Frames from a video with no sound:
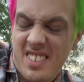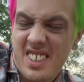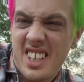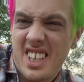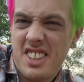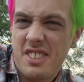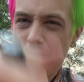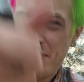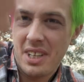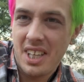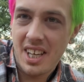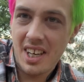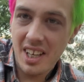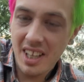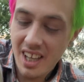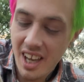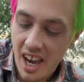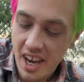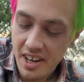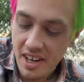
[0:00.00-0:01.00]
it's been getting
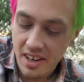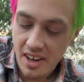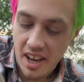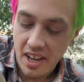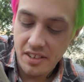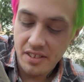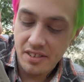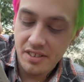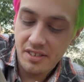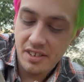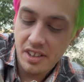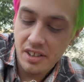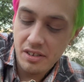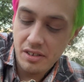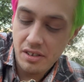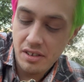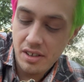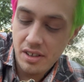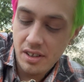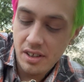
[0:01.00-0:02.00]
kind of nice
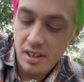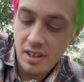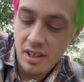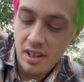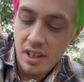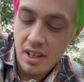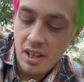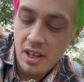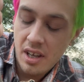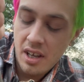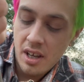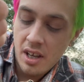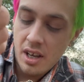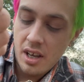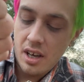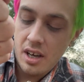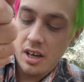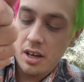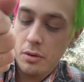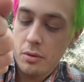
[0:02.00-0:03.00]
still
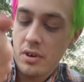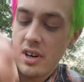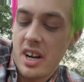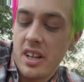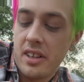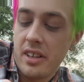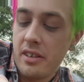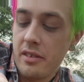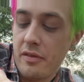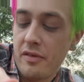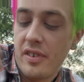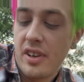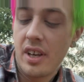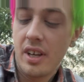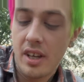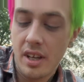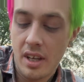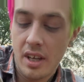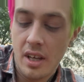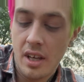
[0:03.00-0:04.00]
where I live,
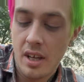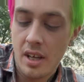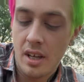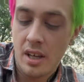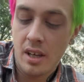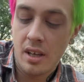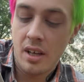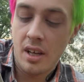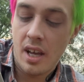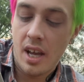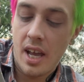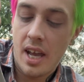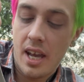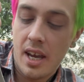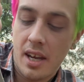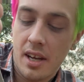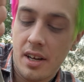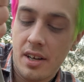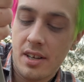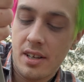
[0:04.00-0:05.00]

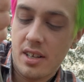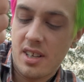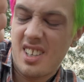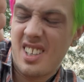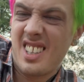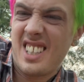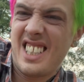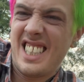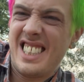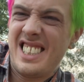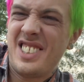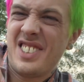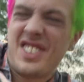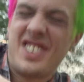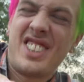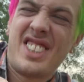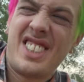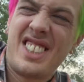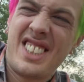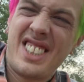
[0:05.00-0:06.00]
and I don't
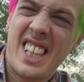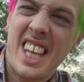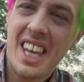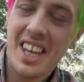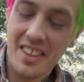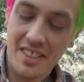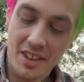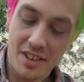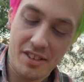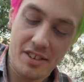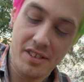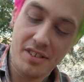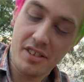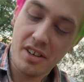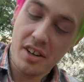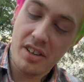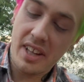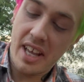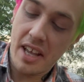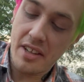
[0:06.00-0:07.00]
think this is
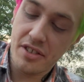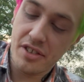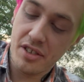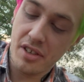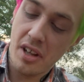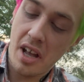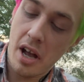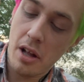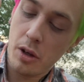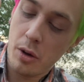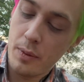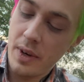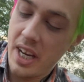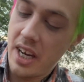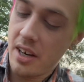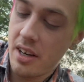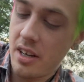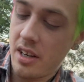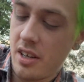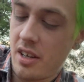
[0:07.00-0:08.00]
gonna last till
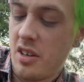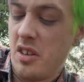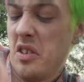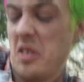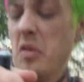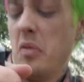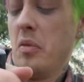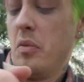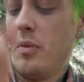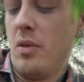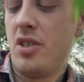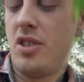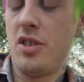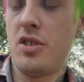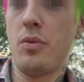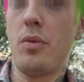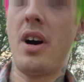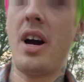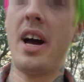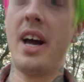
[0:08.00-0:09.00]
Halloween, which is
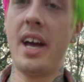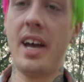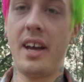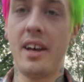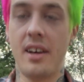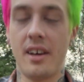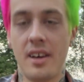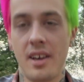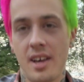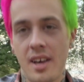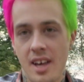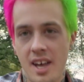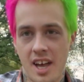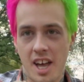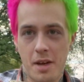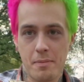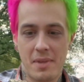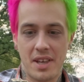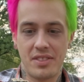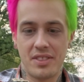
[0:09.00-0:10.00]
why I
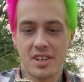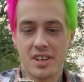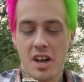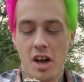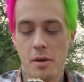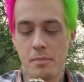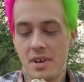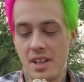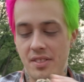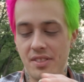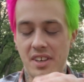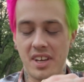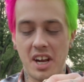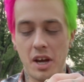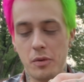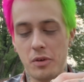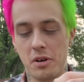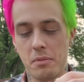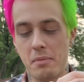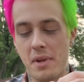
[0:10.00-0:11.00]
made the comment that I
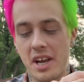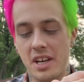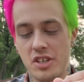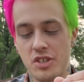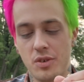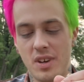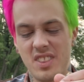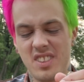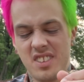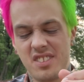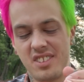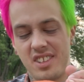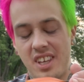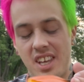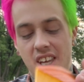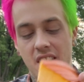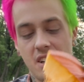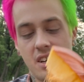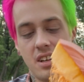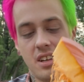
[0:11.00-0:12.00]
wouldn't mind doing this
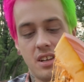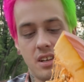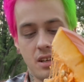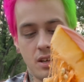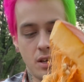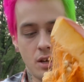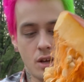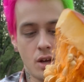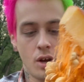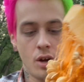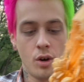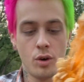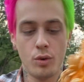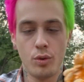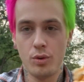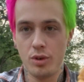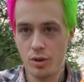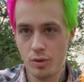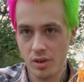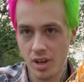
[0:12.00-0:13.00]
again. Ooh,
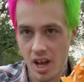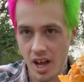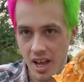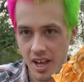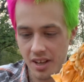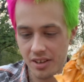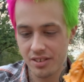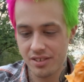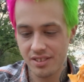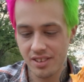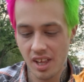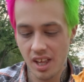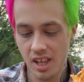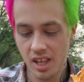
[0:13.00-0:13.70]
you guys.